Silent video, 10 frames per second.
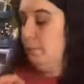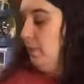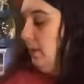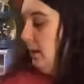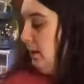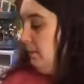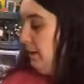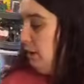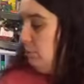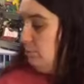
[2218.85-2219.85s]
I'm
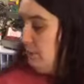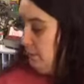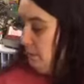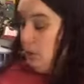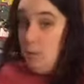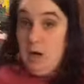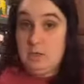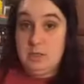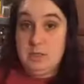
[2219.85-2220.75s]
gonna go wash this